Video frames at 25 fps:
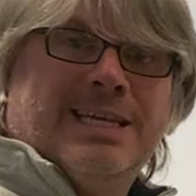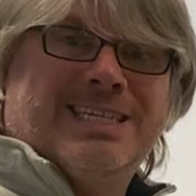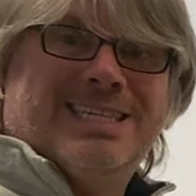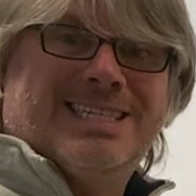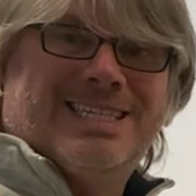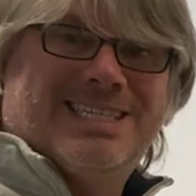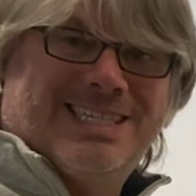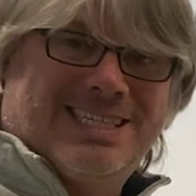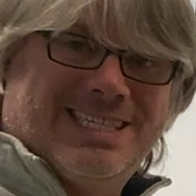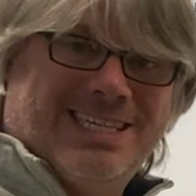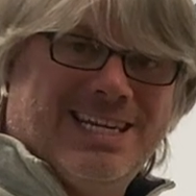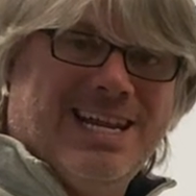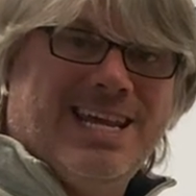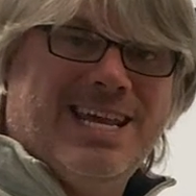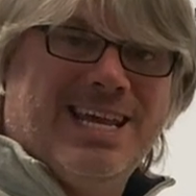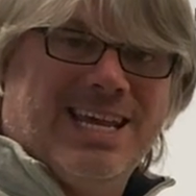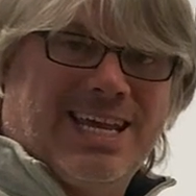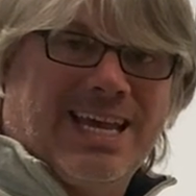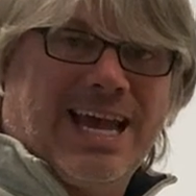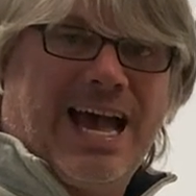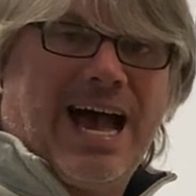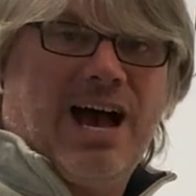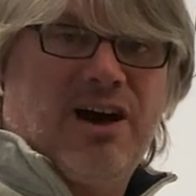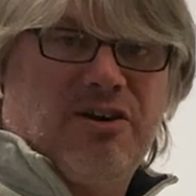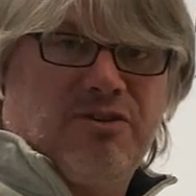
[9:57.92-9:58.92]

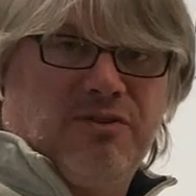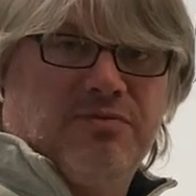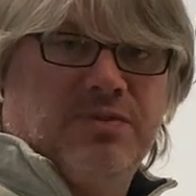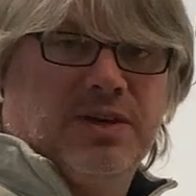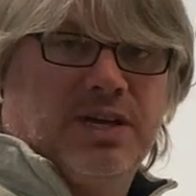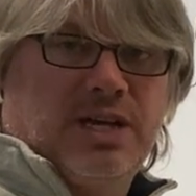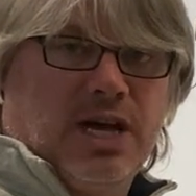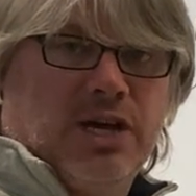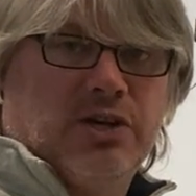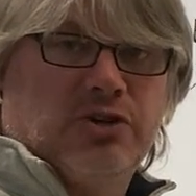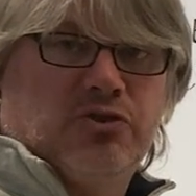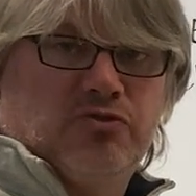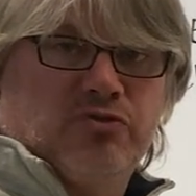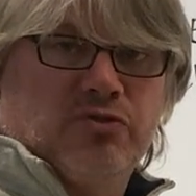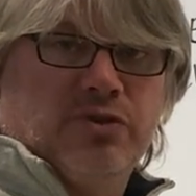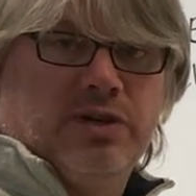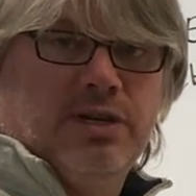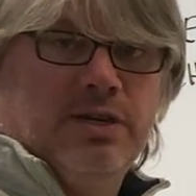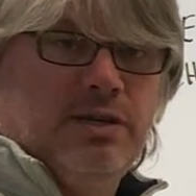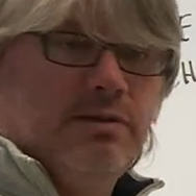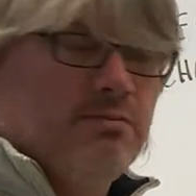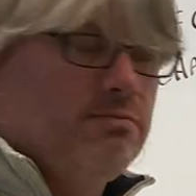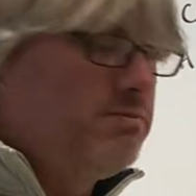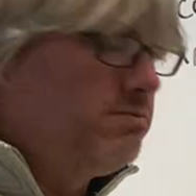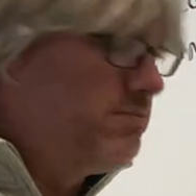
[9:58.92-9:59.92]
sneak out of the
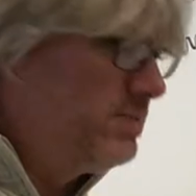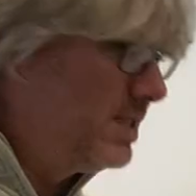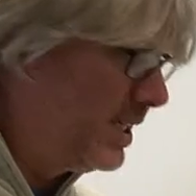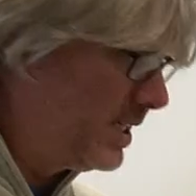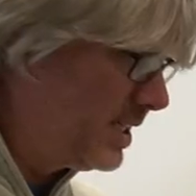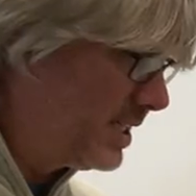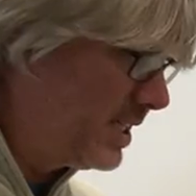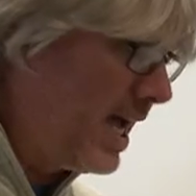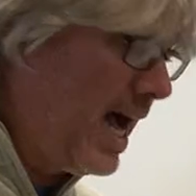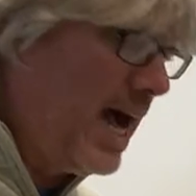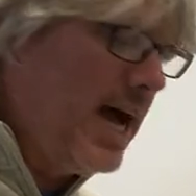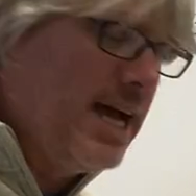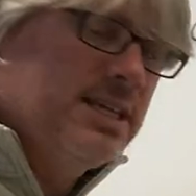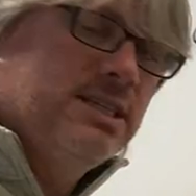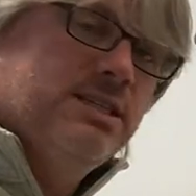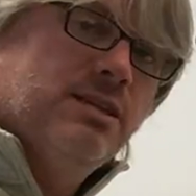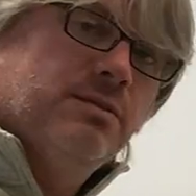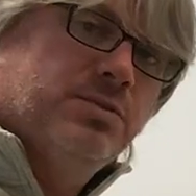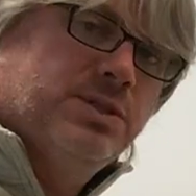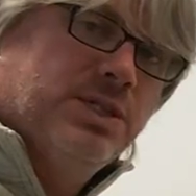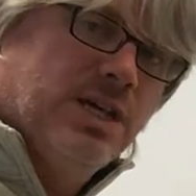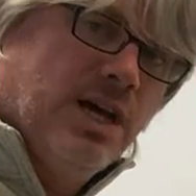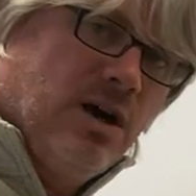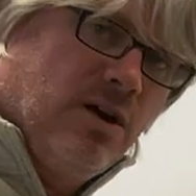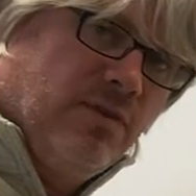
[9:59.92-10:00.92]
country, disguised
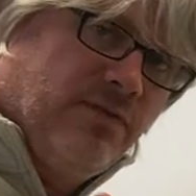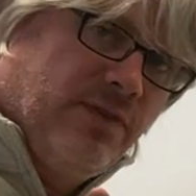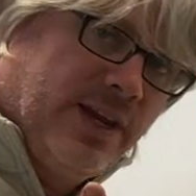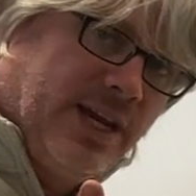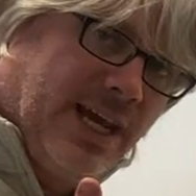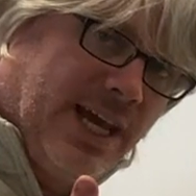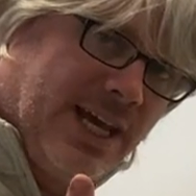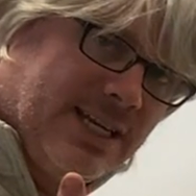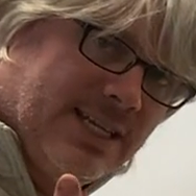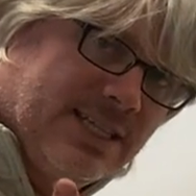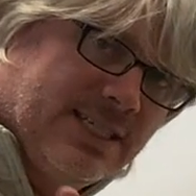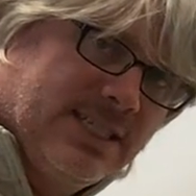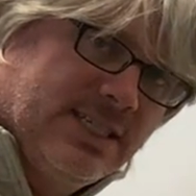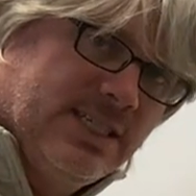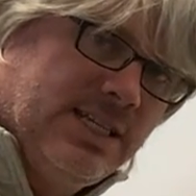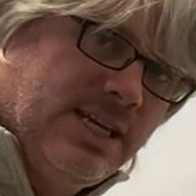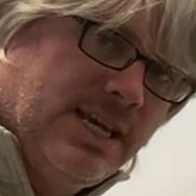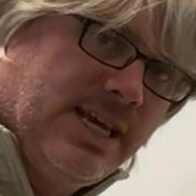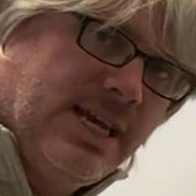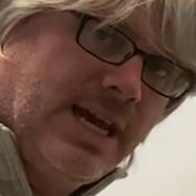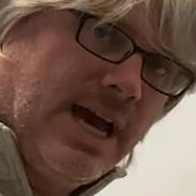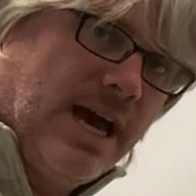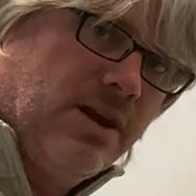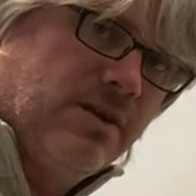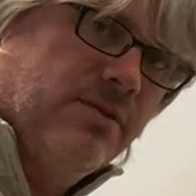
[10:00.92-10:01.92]
himself, and he had to
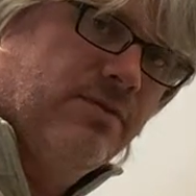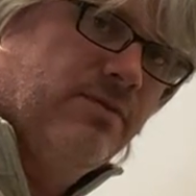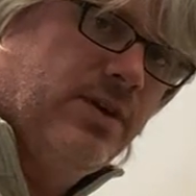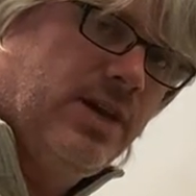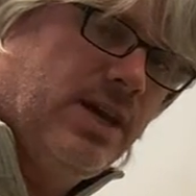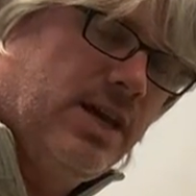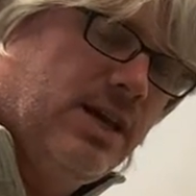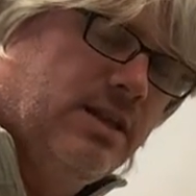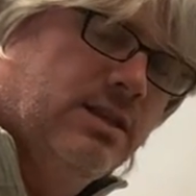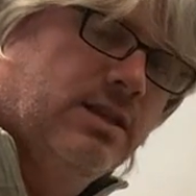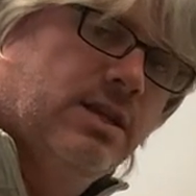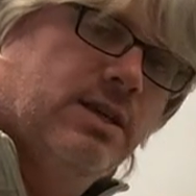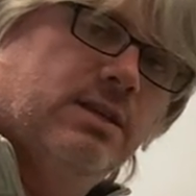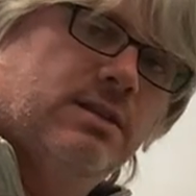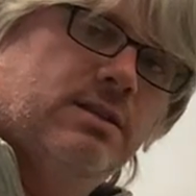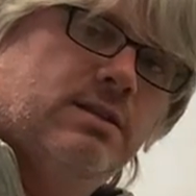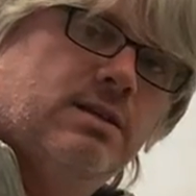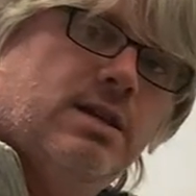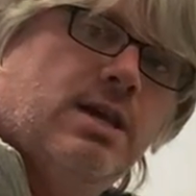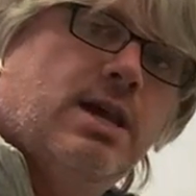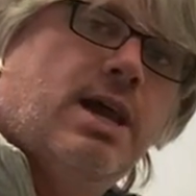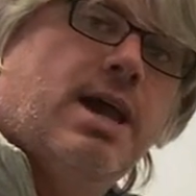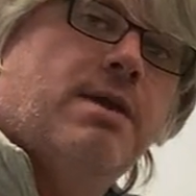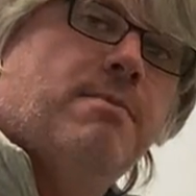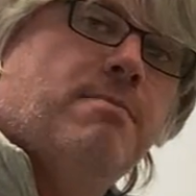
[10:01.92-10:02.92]
sneak out of England
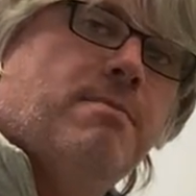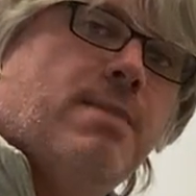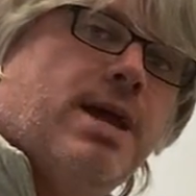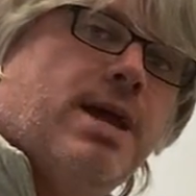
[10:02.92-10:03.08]
and